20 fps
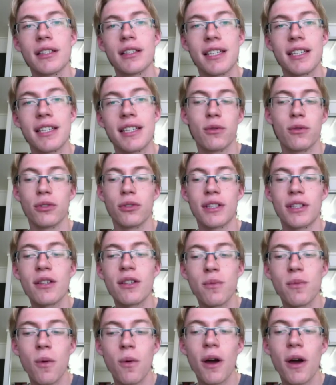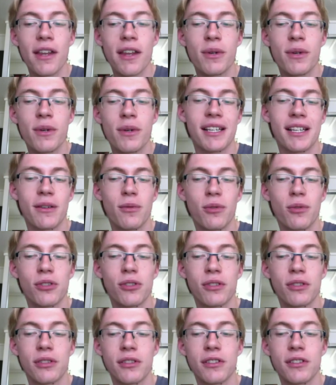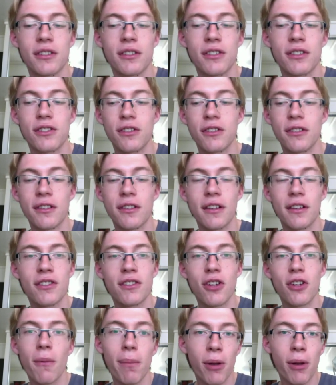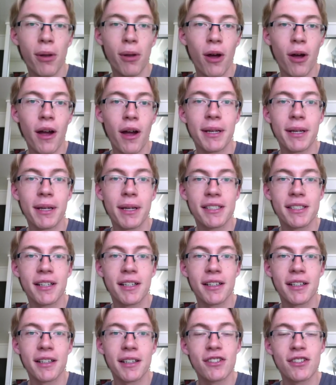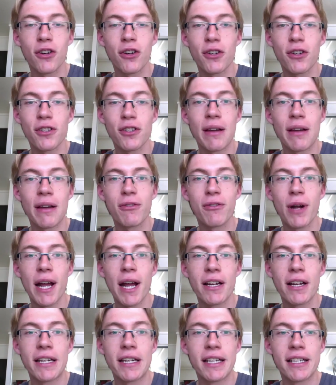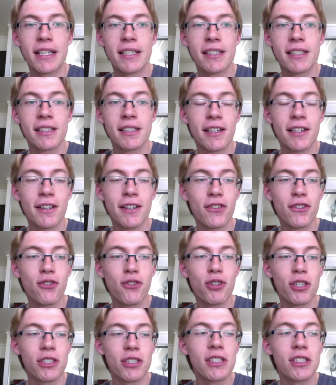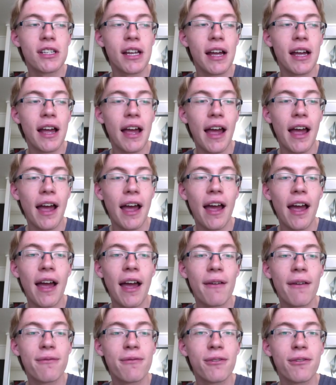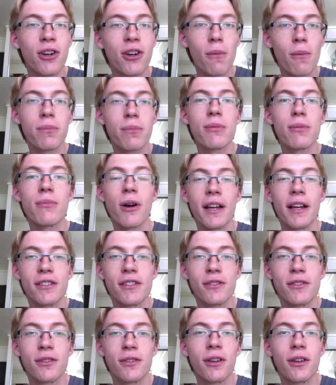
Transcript: sequels. That's why they're doing sequels. Stop lying, Pixar. It's not because you have great ideas. You just have compromised.